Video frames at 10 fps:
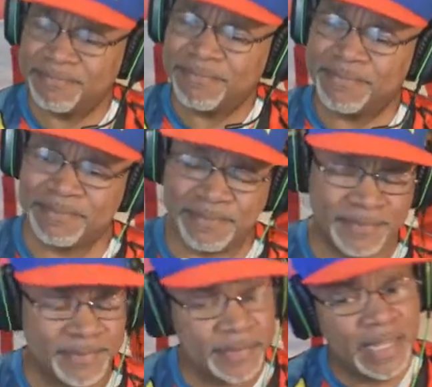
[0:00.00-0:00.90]

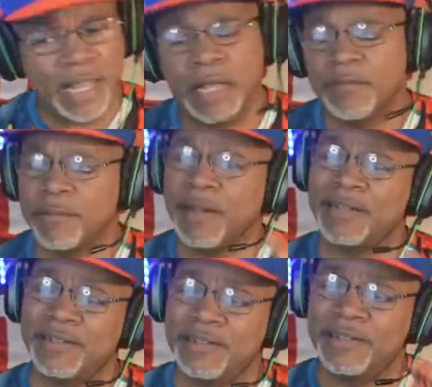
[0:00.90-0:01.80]
Yeah. Everybody
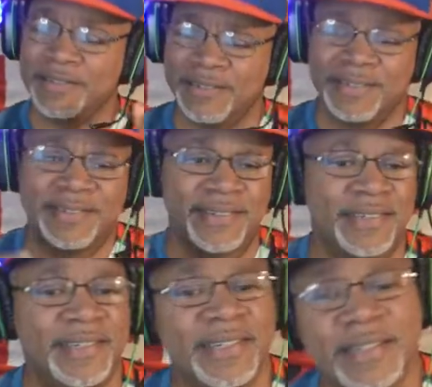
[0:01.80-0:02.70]
smoking all the
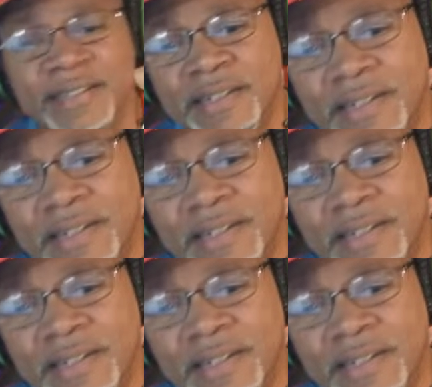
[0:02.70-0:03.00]
greenery.